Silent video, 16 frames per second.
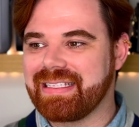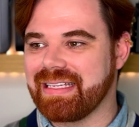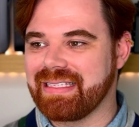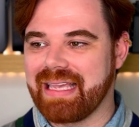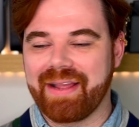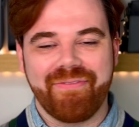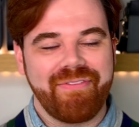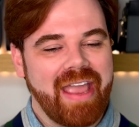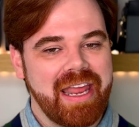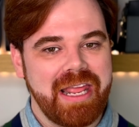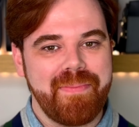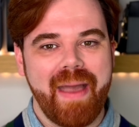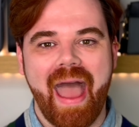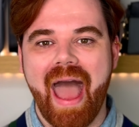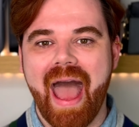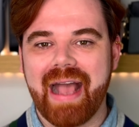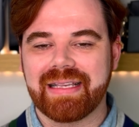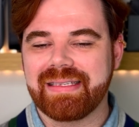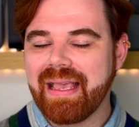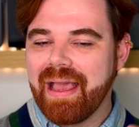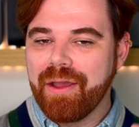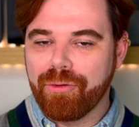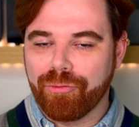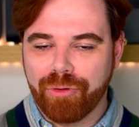just like fanny packs,
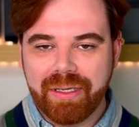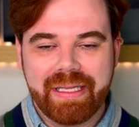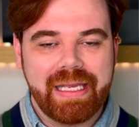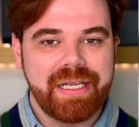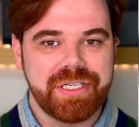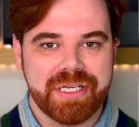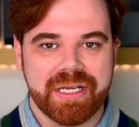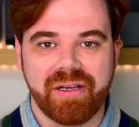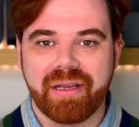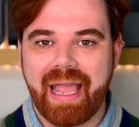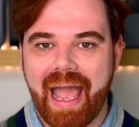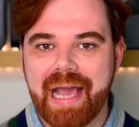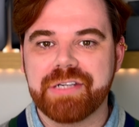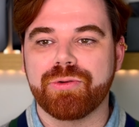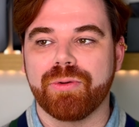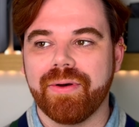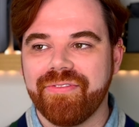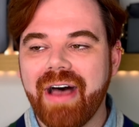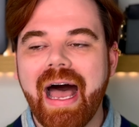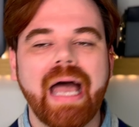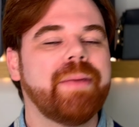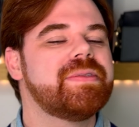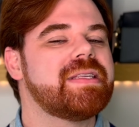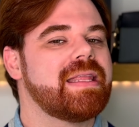really chill, casual
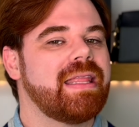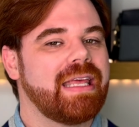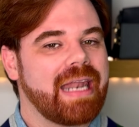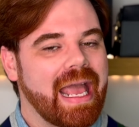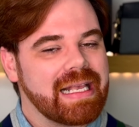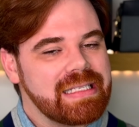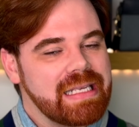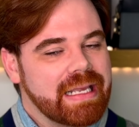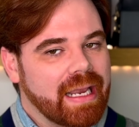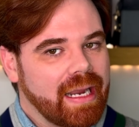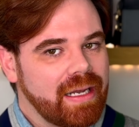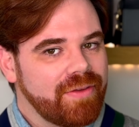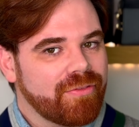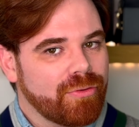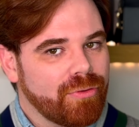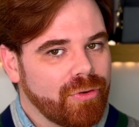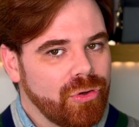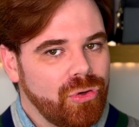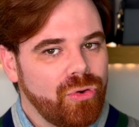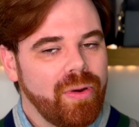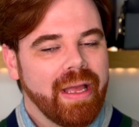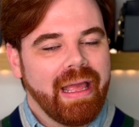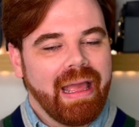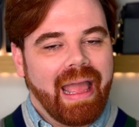vibes. And then as he kind of
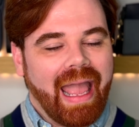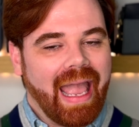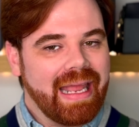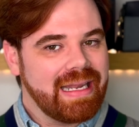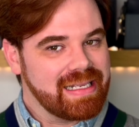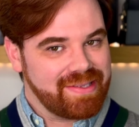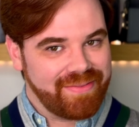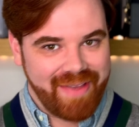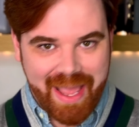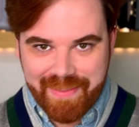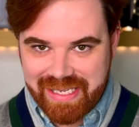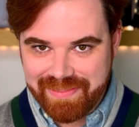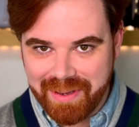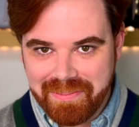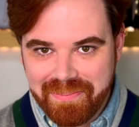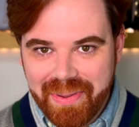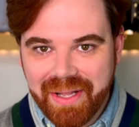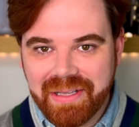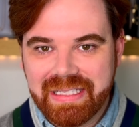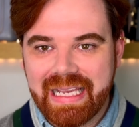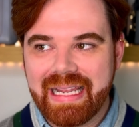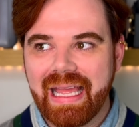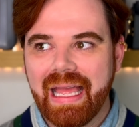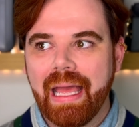grew and his fame has been
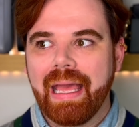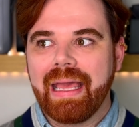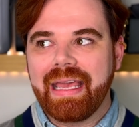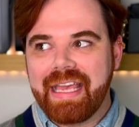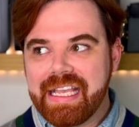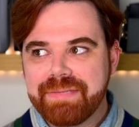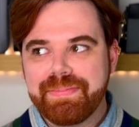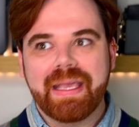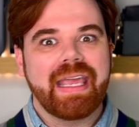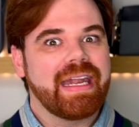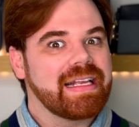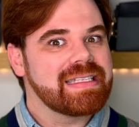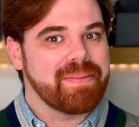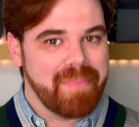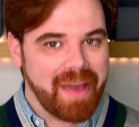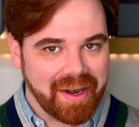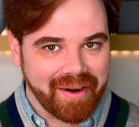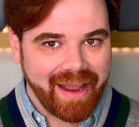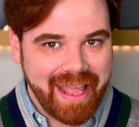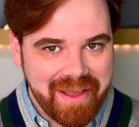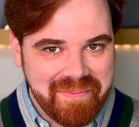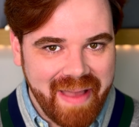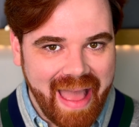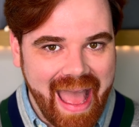building, he's been getting some better
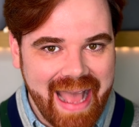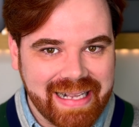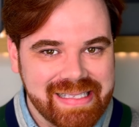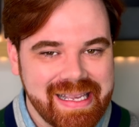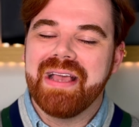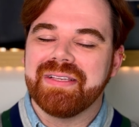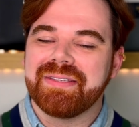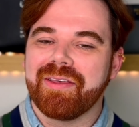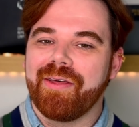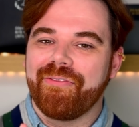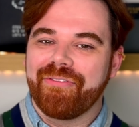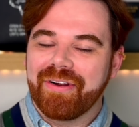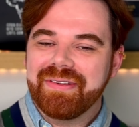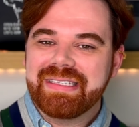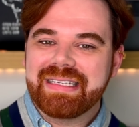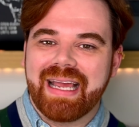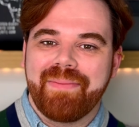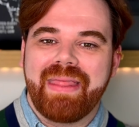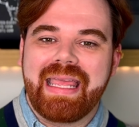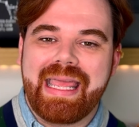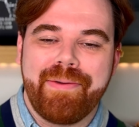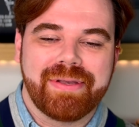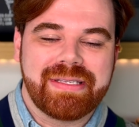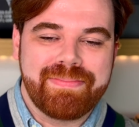handbags. So the first time that
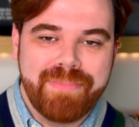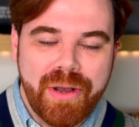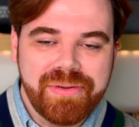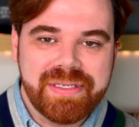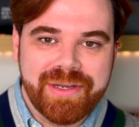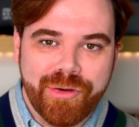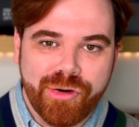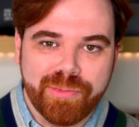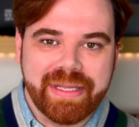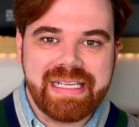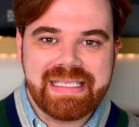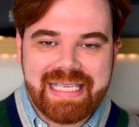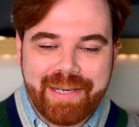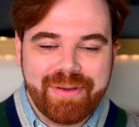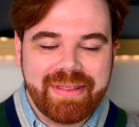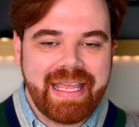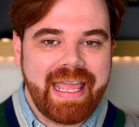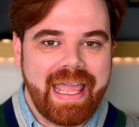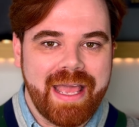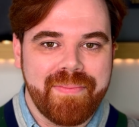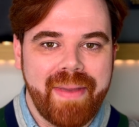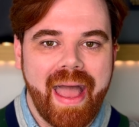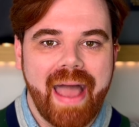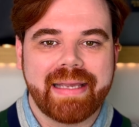he was most notably seen with the
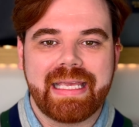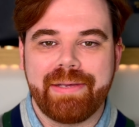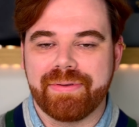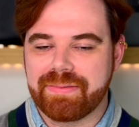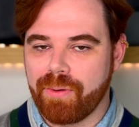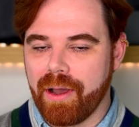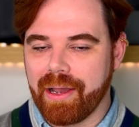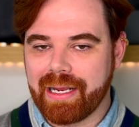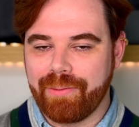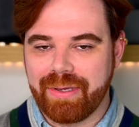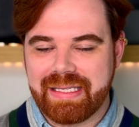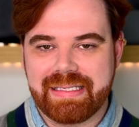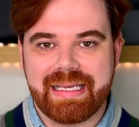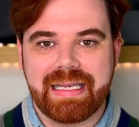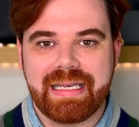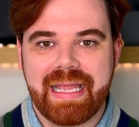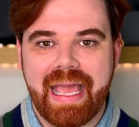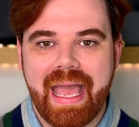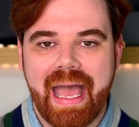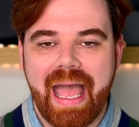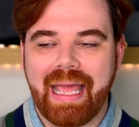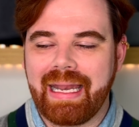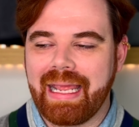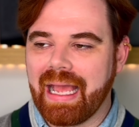handbag, he was walking with
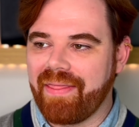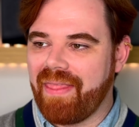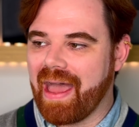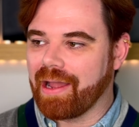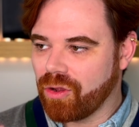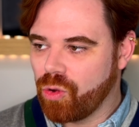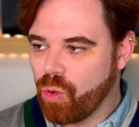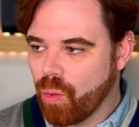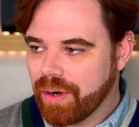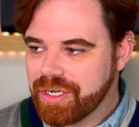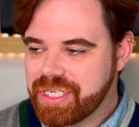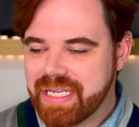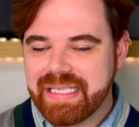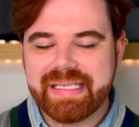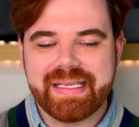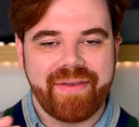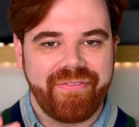Zendaya and he had that gorgeous